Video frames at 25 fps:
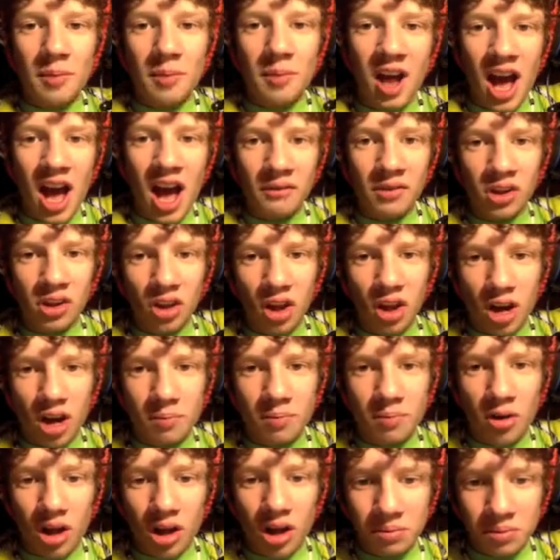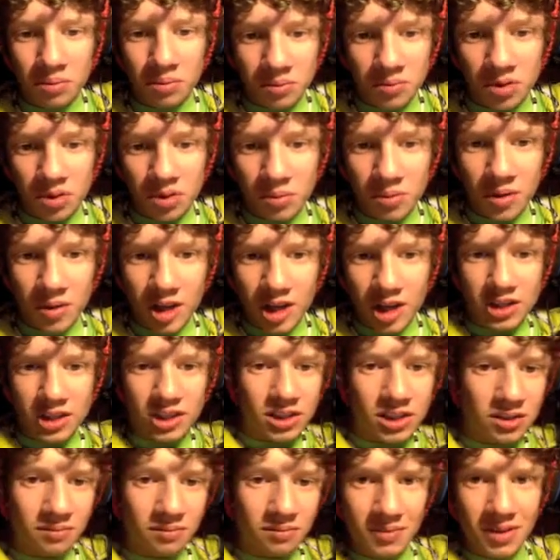I've been having a lot of problems with my
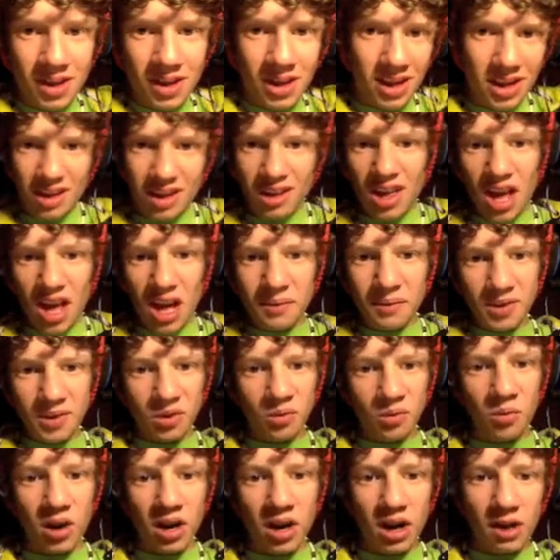games and